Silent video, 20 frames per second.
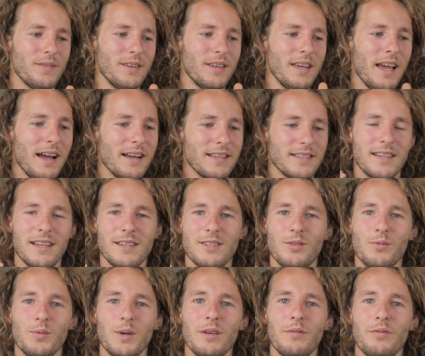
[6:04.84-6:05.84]
yeah, it's nice
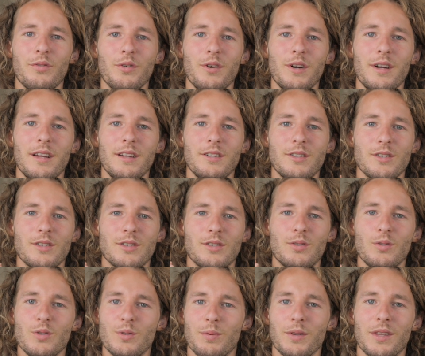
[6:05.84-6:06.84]
to wing for it and just
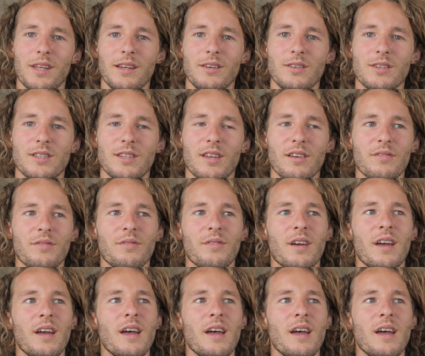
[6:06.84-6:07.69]
do spontaneous stuff.